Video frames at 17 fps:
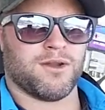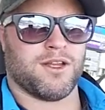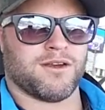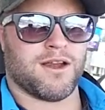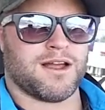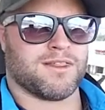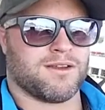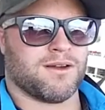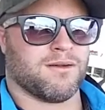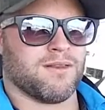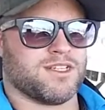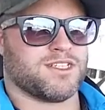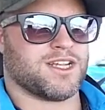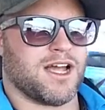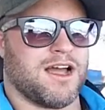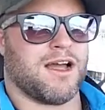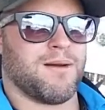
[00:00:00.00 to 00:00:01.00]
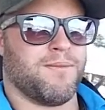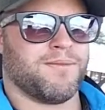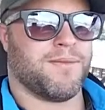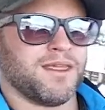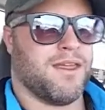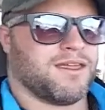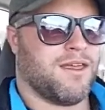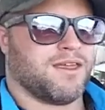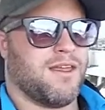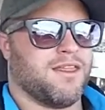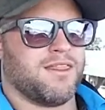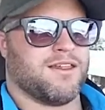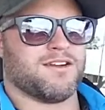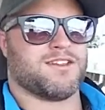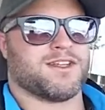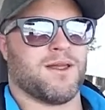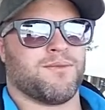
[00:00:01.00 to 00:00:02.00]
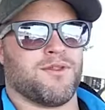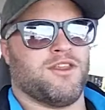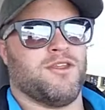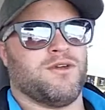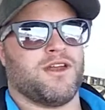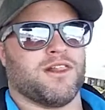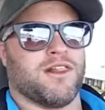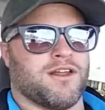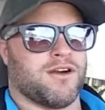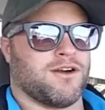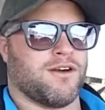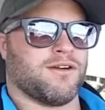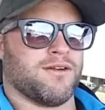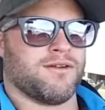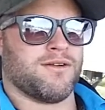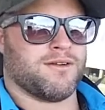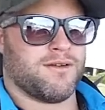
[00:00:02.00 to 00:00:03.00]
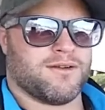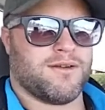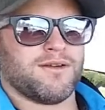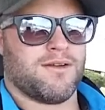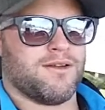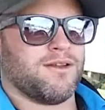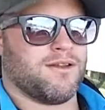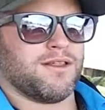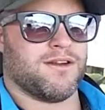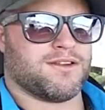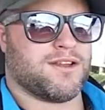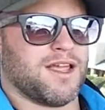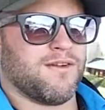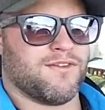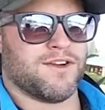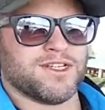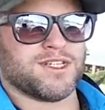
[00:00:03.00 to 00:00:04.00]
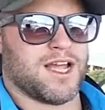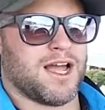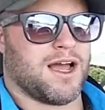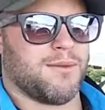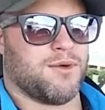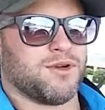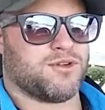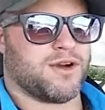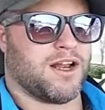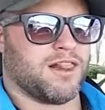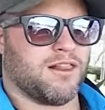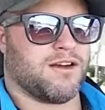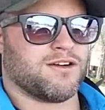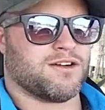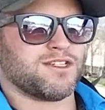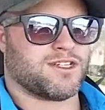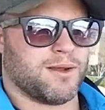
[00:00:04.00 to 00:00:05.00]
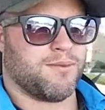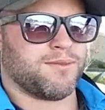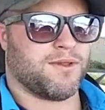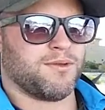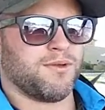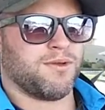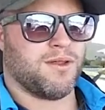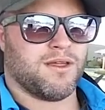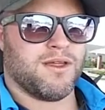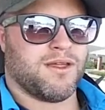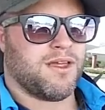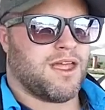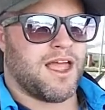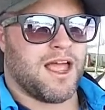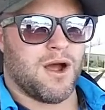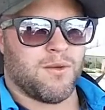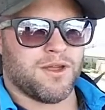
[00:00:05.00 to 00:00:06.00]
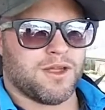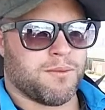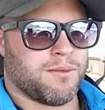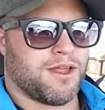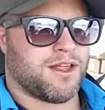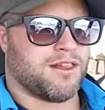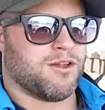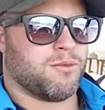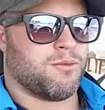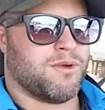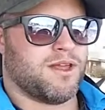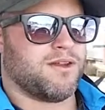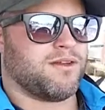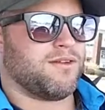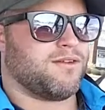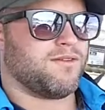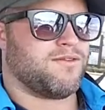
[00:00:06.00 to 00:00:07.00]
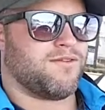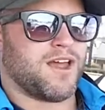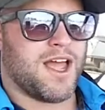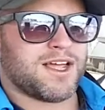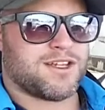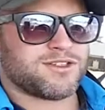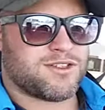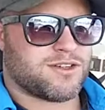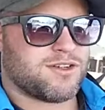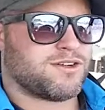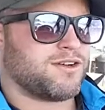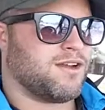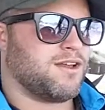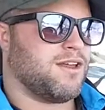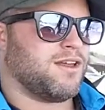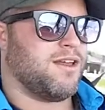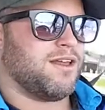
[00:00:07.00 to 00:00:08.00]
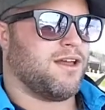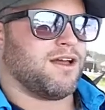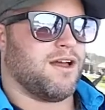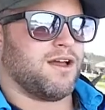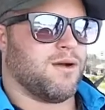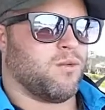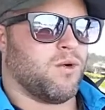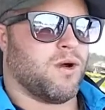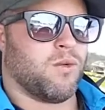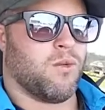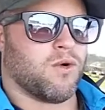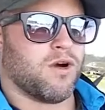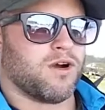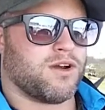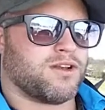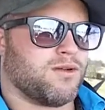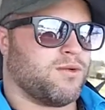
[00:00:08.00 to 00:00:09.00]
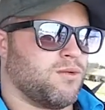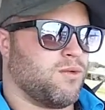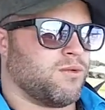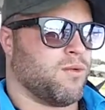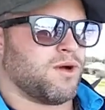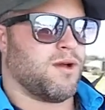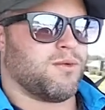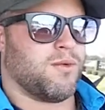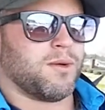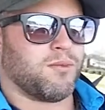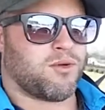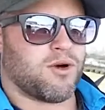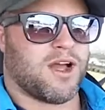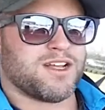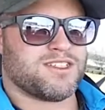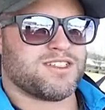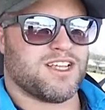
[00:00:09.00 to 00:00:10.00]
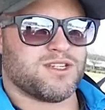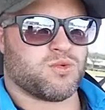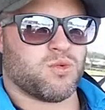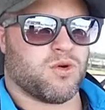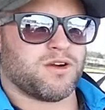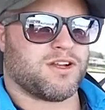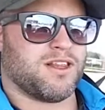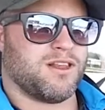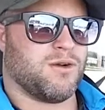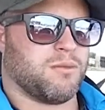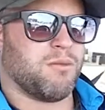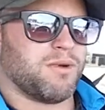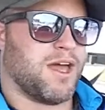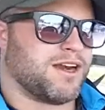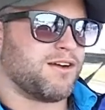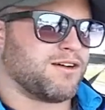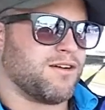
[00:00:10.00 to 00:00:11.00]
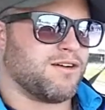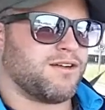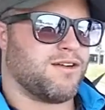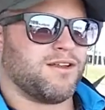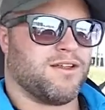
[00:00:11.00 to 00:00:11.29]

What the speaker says: When you're out there on the job, there's something you can learn. There's every job we try to learn something, how we can be a little bit faster, what worked, what process worked a little better.